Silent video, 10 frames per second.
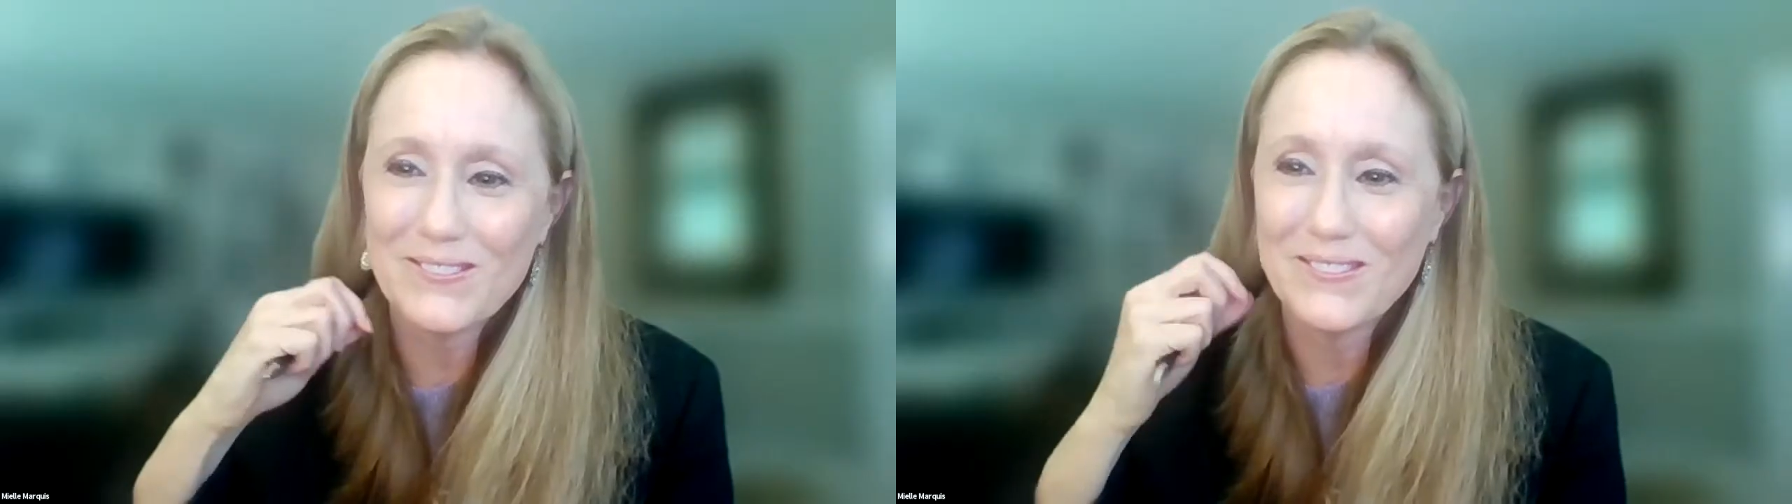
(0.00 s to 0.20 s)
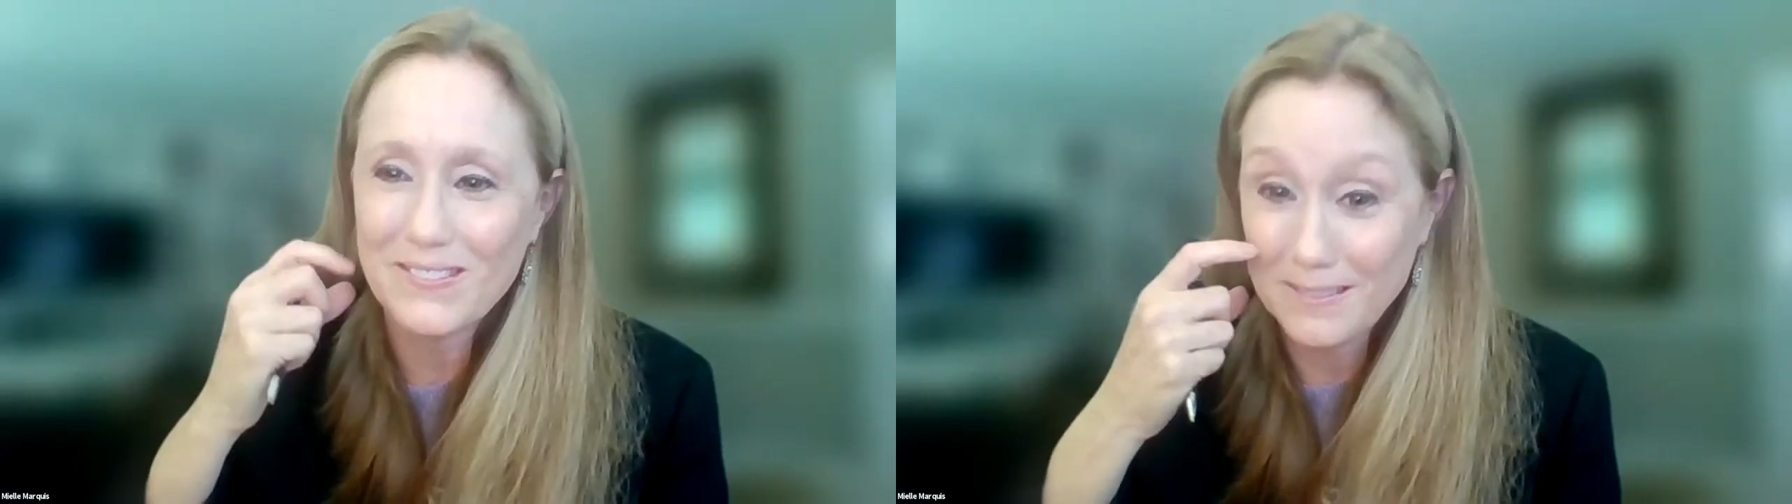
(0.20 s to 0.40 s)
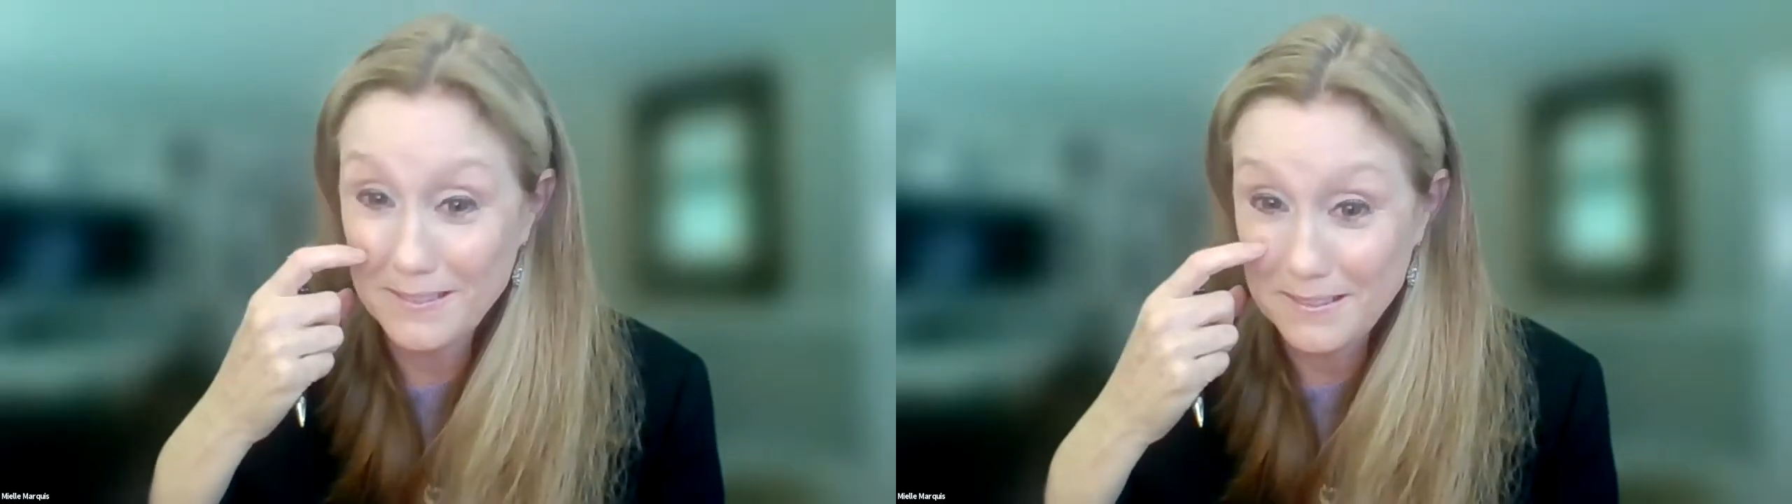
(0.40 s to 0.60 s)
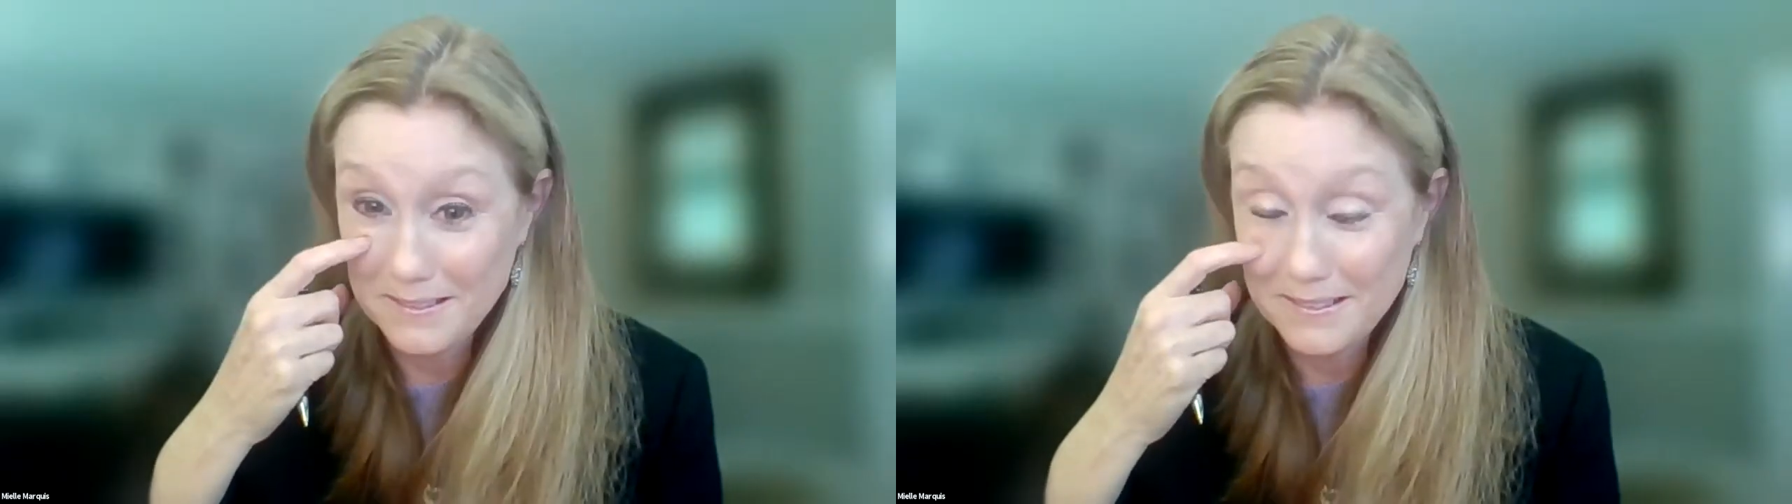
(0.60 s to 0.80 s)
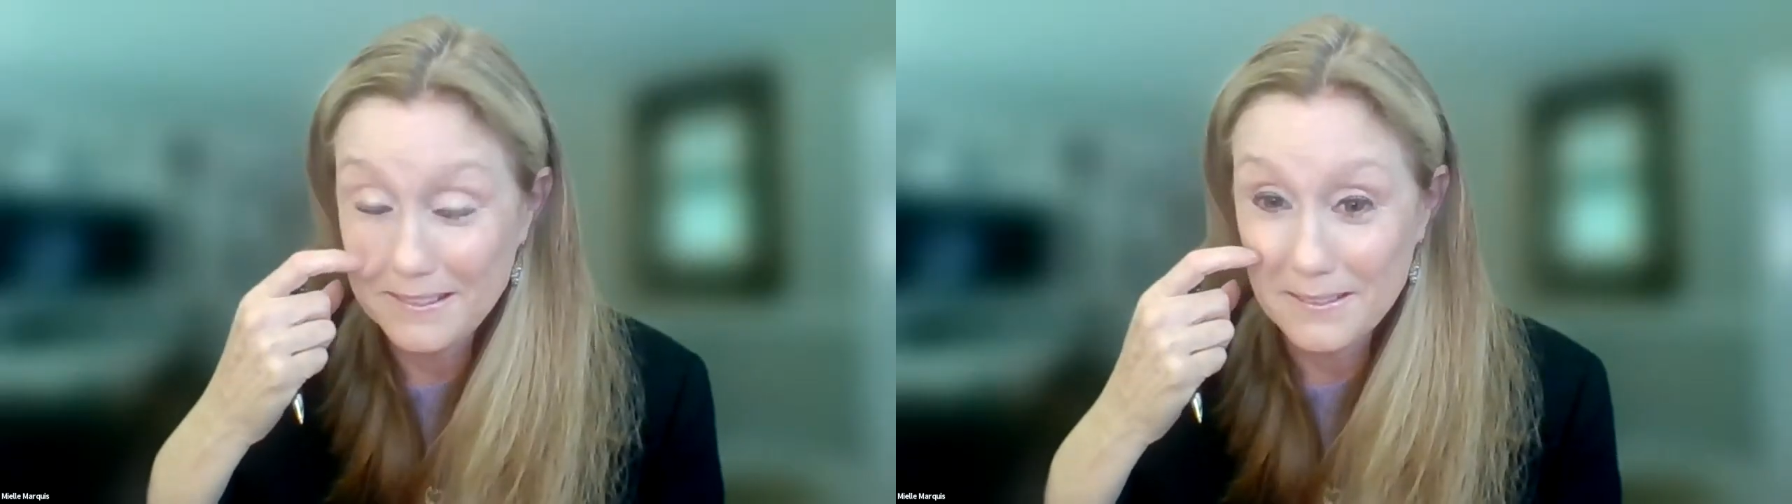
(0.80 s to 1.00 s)
it
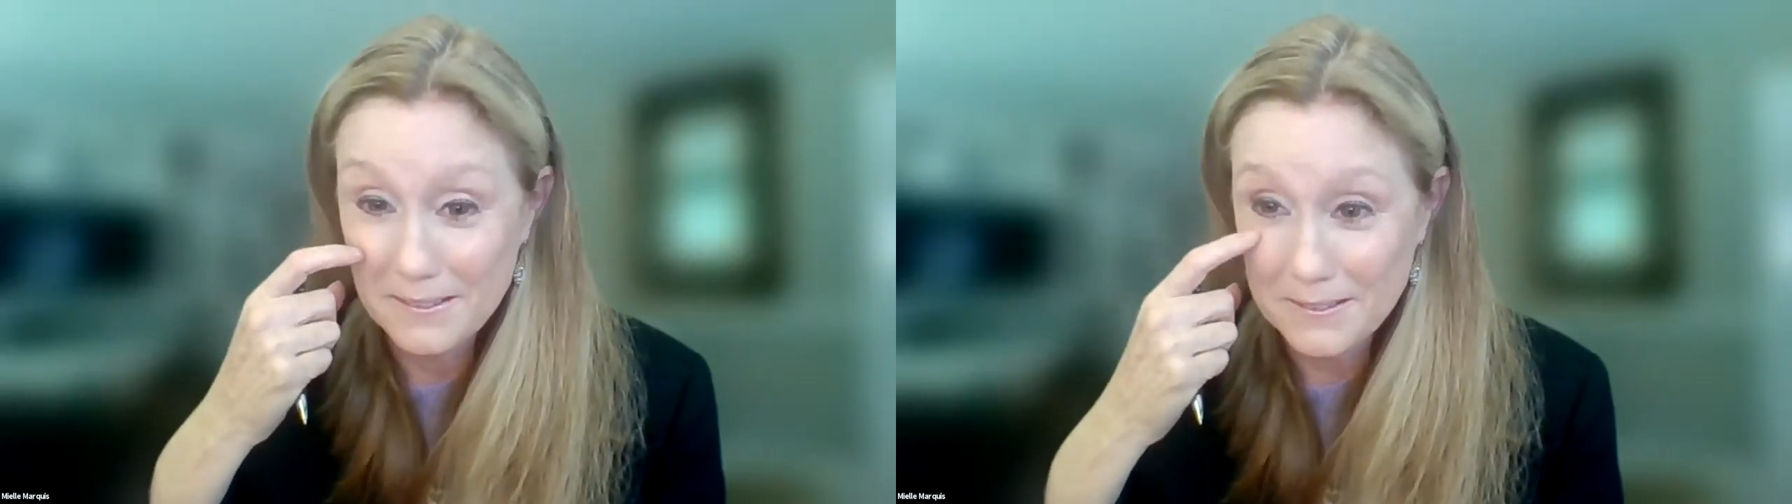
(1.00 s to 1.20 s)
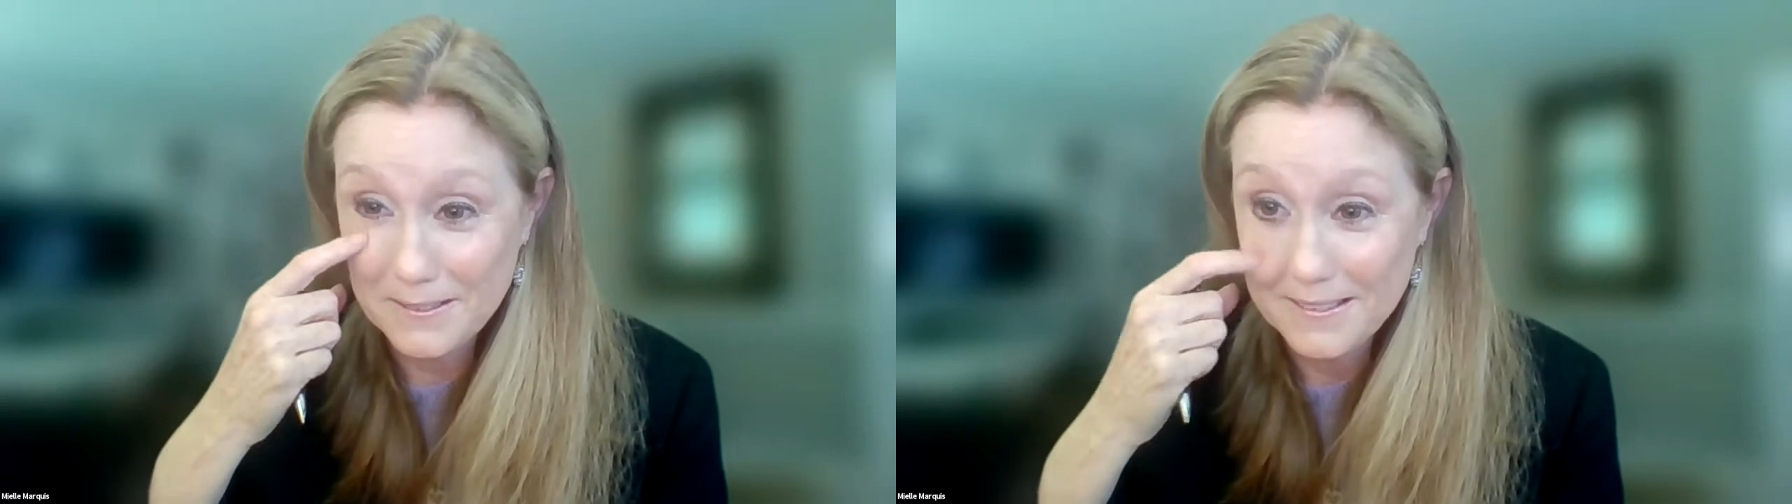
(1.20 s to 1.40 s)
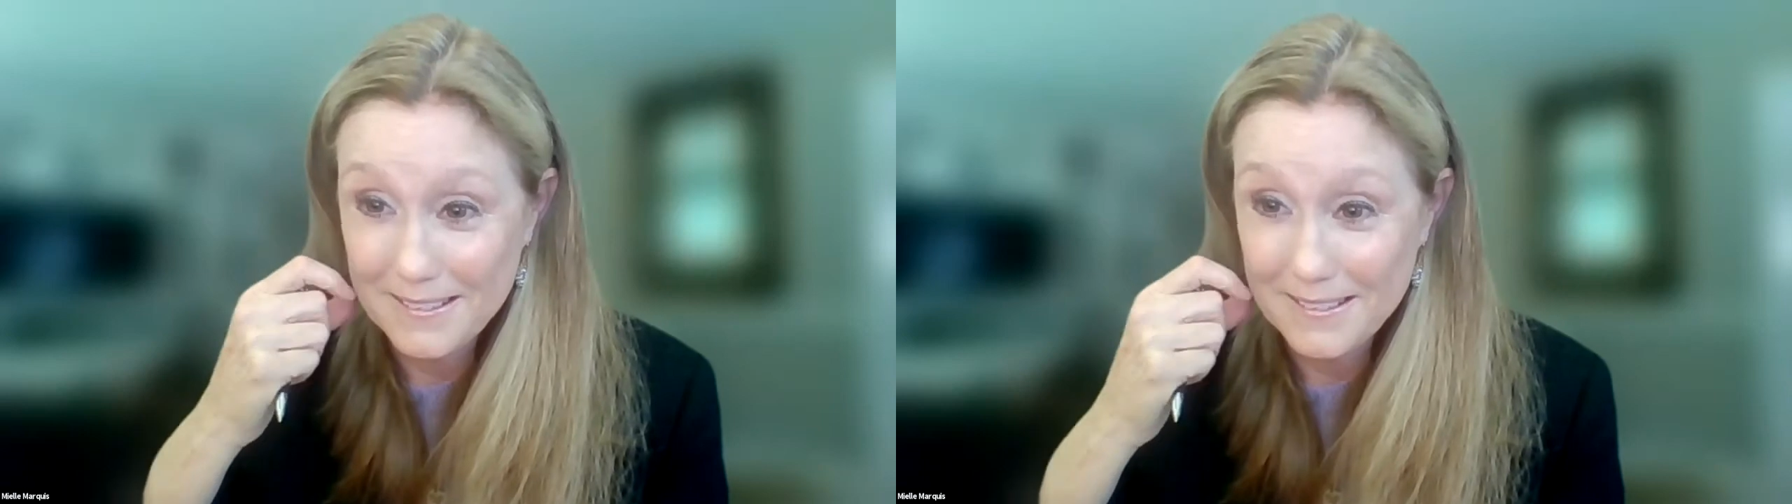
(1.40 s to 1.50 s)
like you do a lot